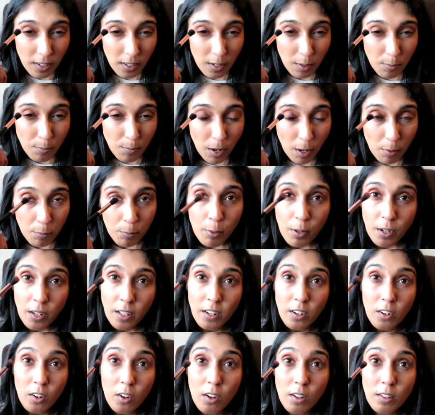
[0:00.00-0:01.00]
And I'm not
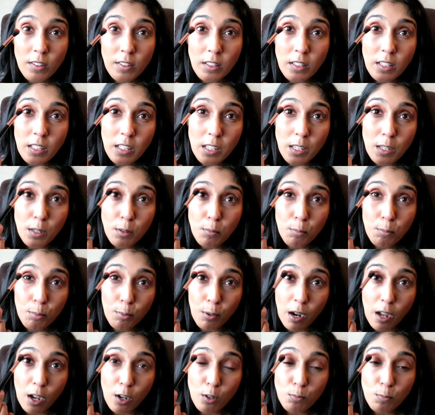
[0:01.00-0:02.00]
putting it on the
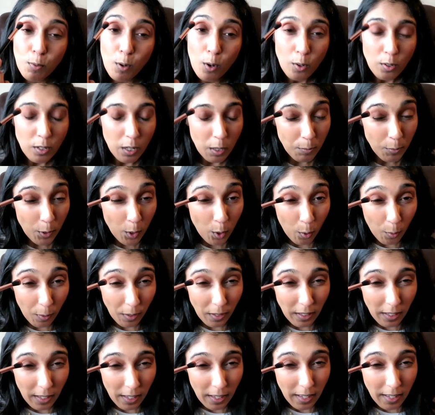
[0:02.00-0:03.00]
brow bone, I'm
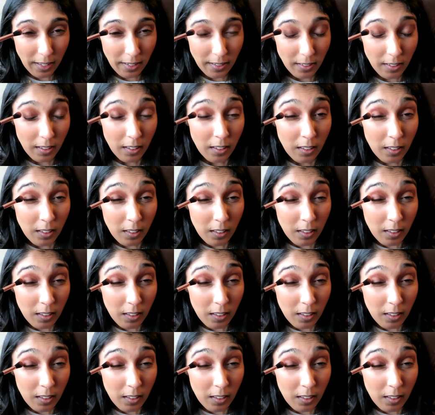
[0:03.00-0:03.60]
going in.